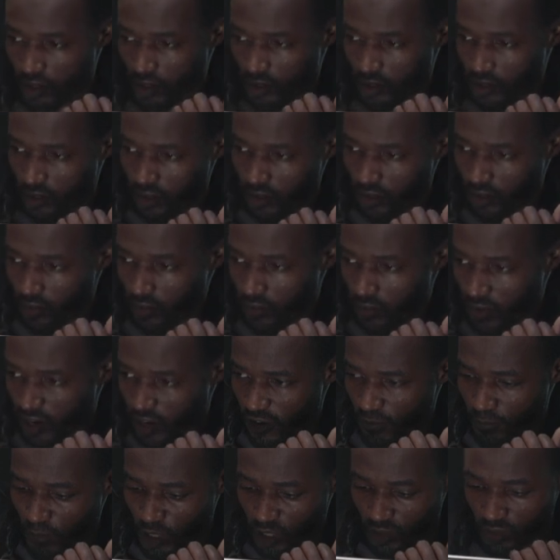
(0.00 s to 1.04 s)
So what
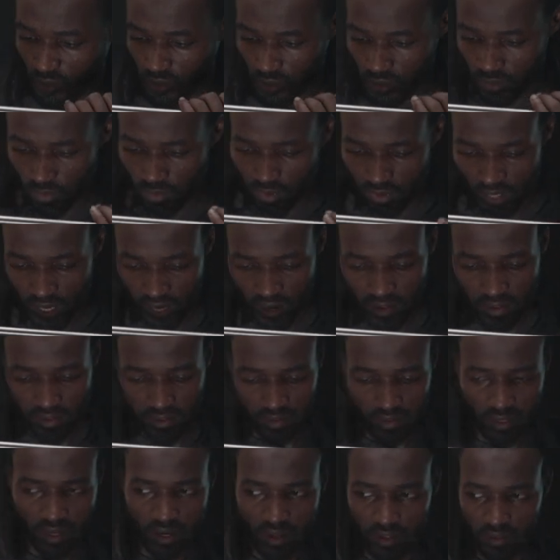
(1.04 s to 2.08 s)
I've been doing with
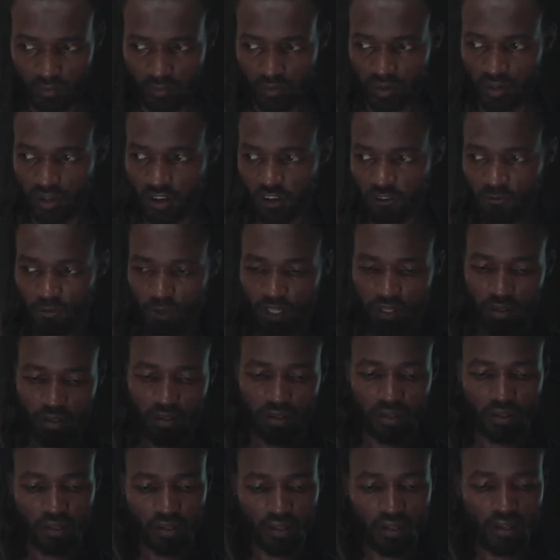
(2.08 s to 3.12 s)
the other one, I've been
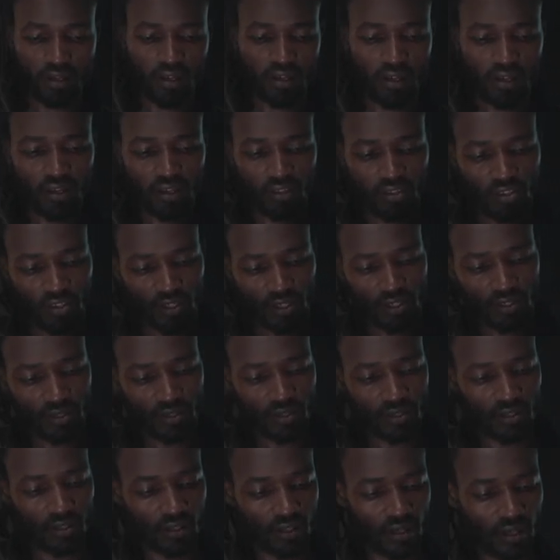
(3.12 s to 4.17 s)

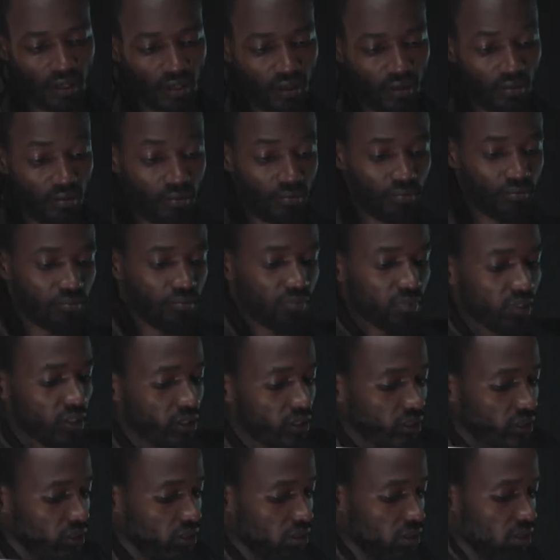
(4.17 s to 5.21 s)
just
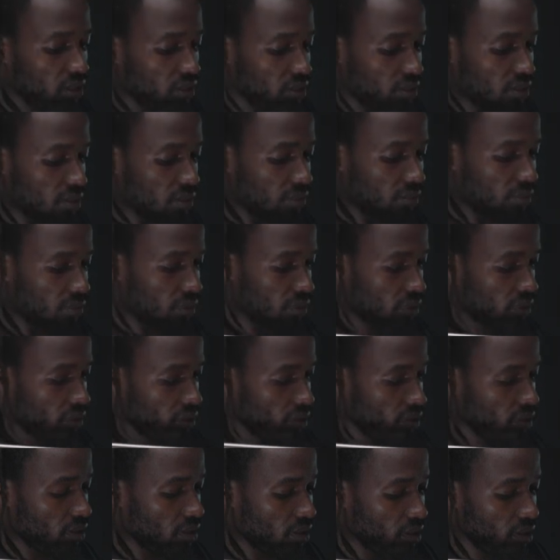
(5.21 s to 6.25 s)
it has a
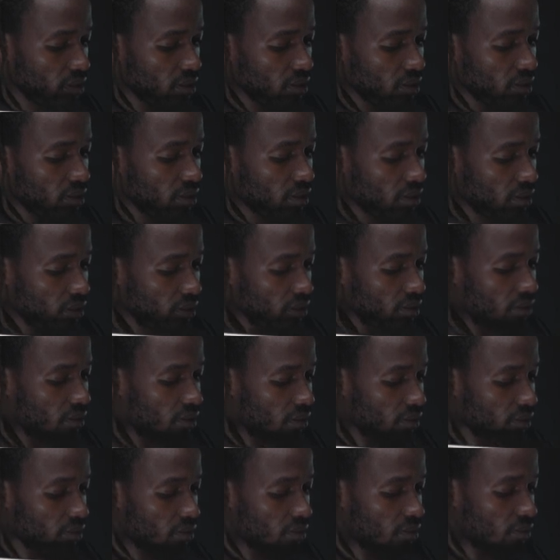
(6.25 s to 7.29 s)

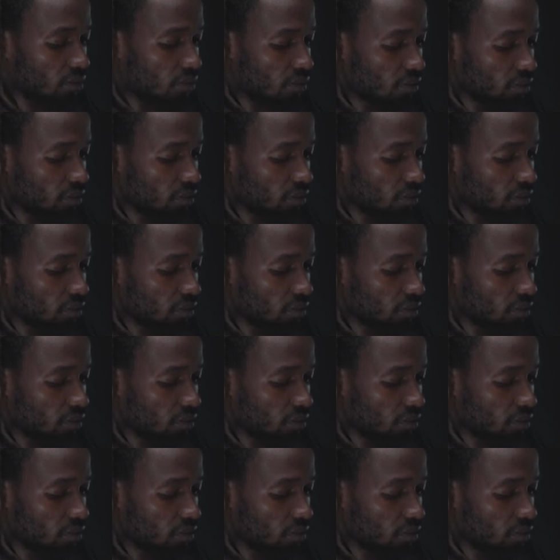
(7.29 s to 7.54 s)
thing on.